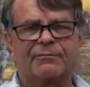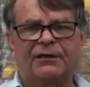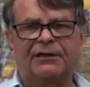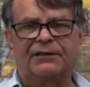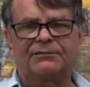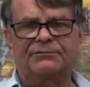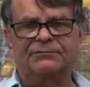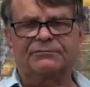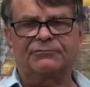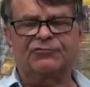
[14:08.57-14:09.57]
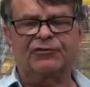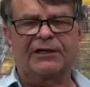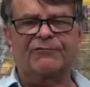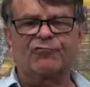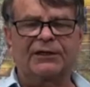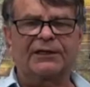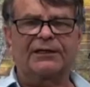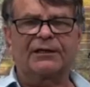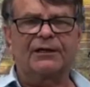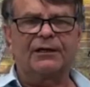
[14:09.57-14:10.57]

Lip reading: It was really, really